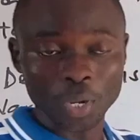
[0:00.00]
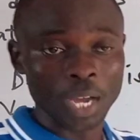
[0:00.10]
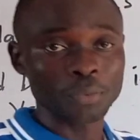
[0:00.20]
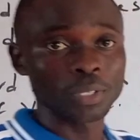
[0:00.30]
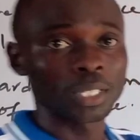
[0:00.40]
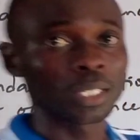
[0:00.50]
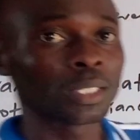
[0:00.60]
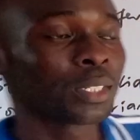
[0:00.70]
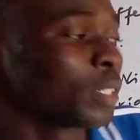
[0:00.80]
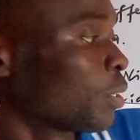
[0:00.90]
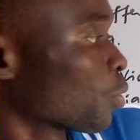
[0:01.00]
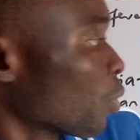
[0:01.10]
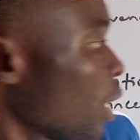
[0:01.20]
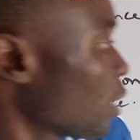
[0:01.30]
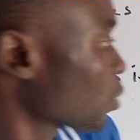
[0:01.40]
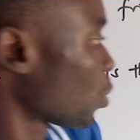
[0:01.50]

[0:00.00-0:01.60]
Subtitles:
we are having here. So let's